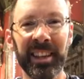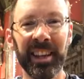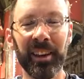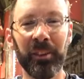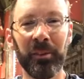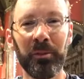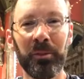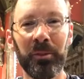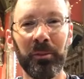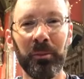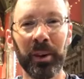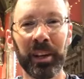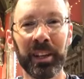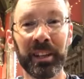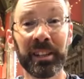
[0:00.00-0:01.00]

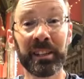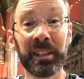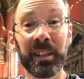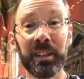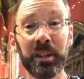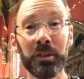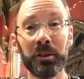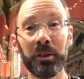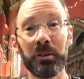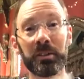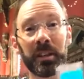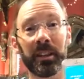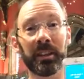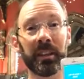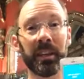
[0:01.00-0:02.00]
We're going to continue
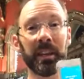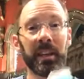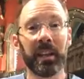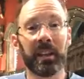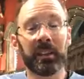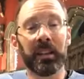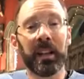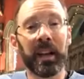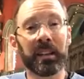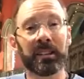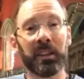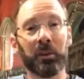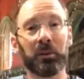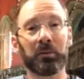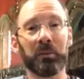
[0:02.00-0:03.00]
using the
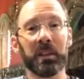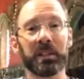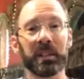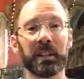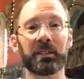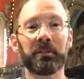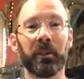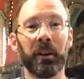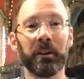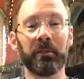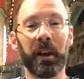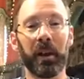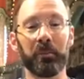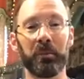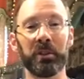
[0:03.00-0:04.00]
Lectio 365
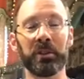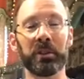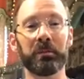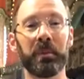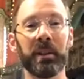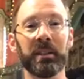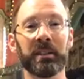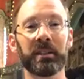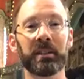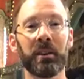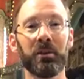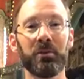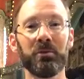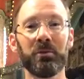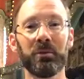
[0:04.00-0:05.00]
app, which has been
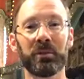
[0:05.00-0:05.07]
so,